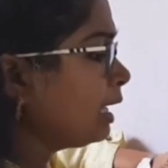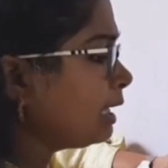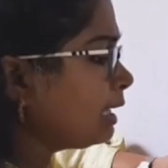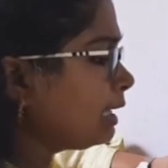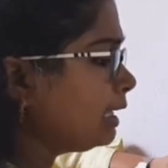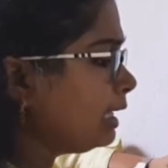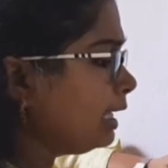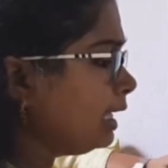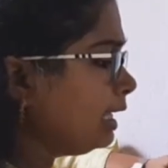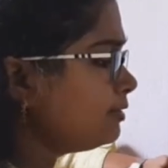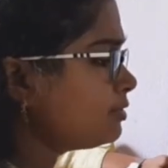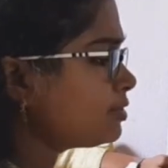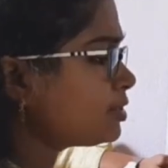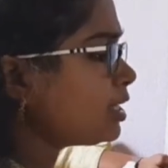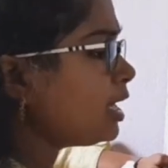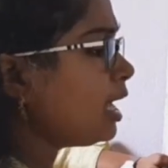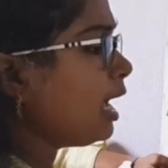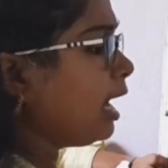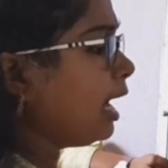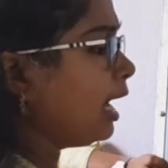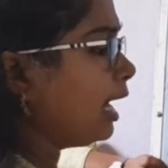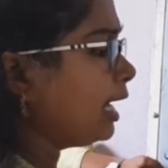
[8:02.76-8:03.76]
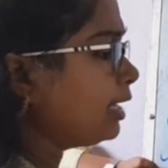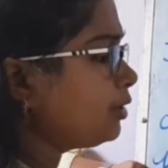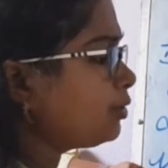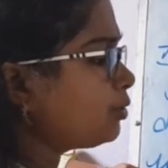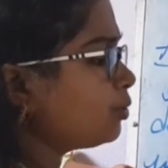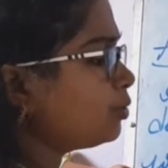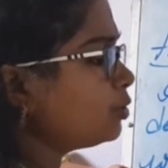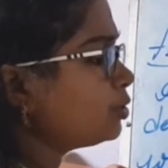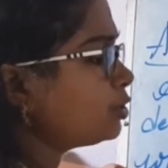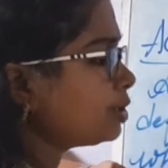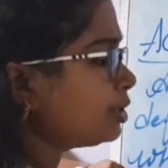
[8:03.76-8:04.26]
gives
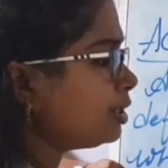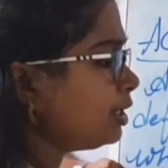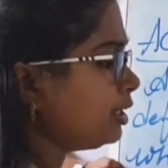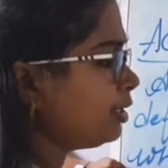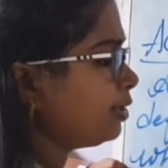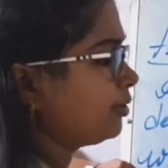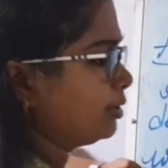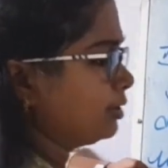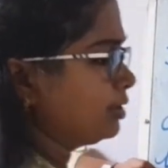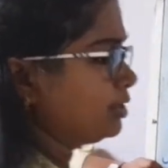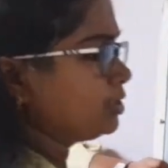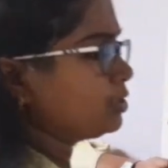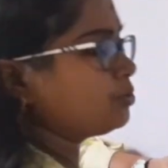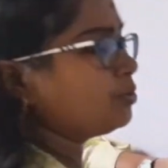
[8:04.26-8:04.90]
hydrogen ions.